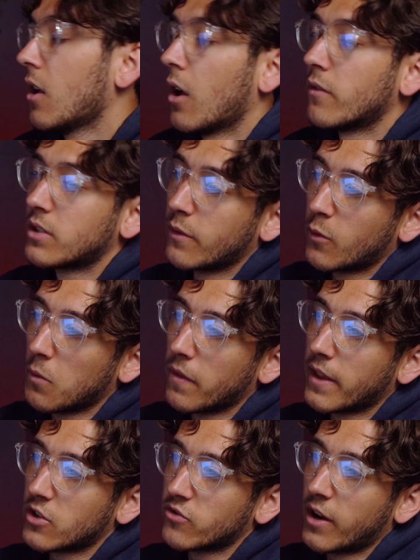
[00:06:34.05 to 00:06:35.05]
Obviously, if you want
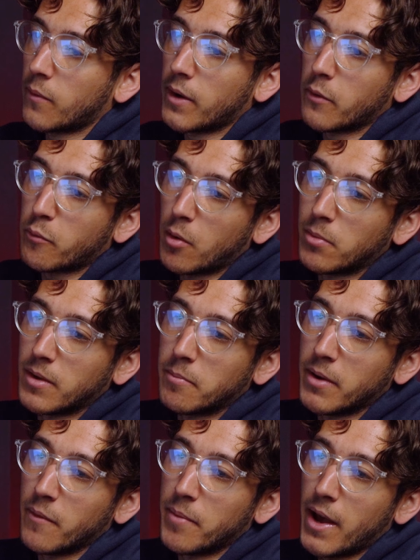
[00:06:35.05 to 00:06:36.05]
that straight away with probably a
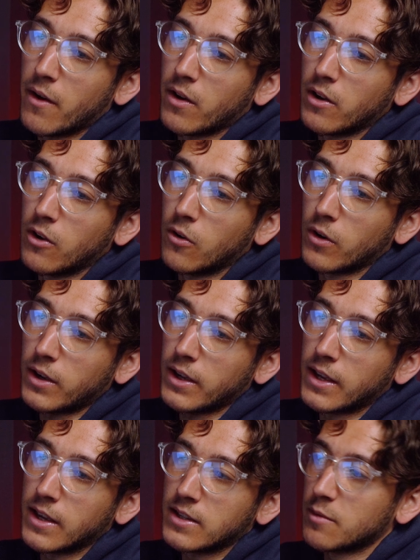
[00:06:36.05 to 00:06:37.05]
bit of better look
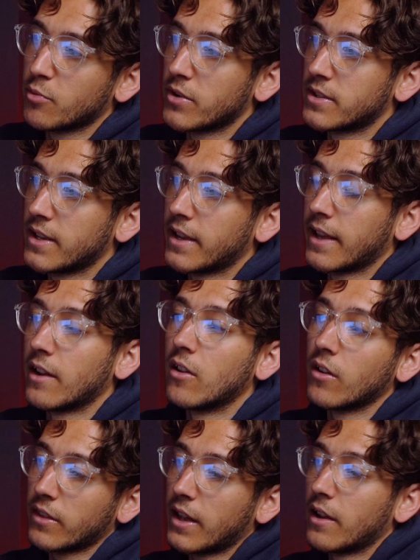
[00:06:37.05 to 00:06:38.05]
is the preset. Yeah,
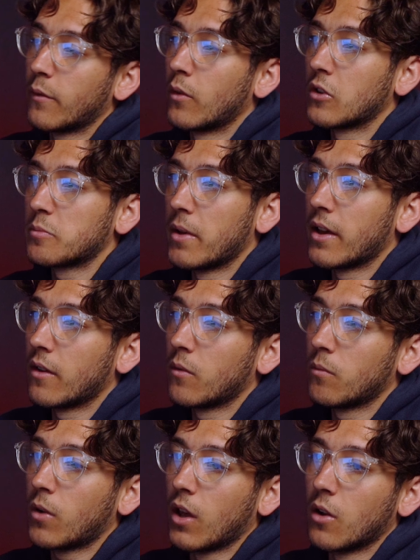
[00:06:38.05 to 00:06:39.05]
look, that even looks better
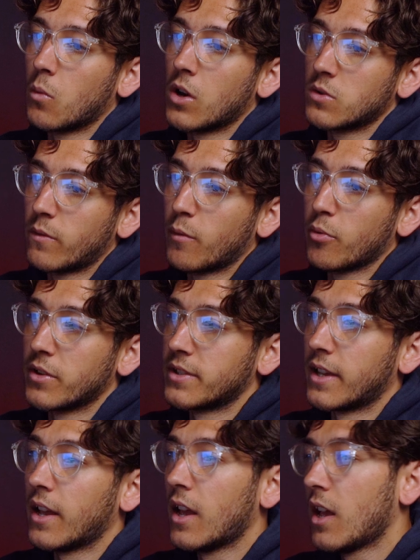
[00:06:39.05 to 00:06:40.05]
color-wise with the
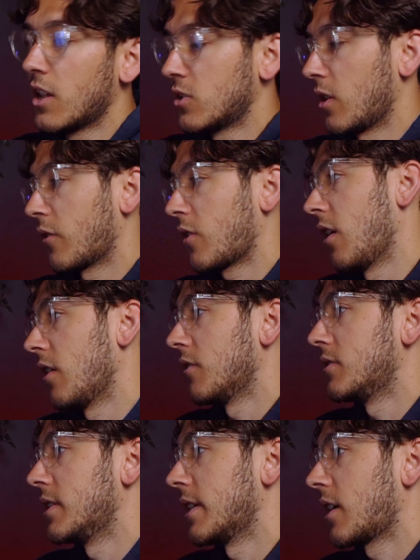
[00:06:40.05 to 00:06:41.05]
preset. So I kind
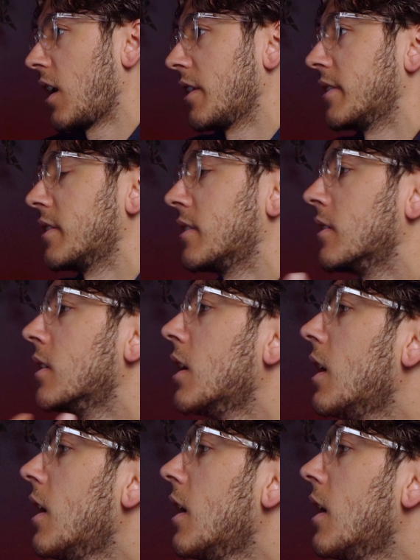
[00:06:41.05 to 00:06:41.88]
of did it, kind of didn't.